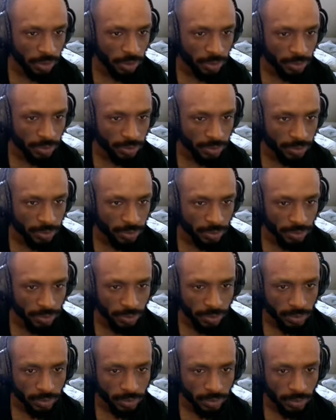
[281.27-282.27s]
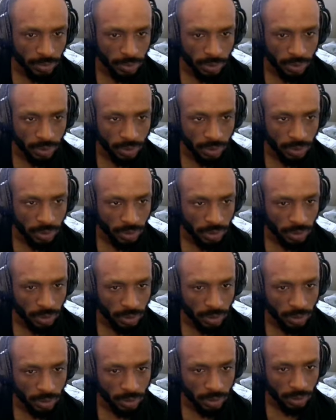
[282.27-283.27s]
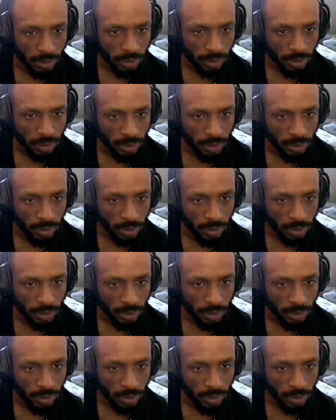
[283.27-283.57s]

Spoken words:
[no speech]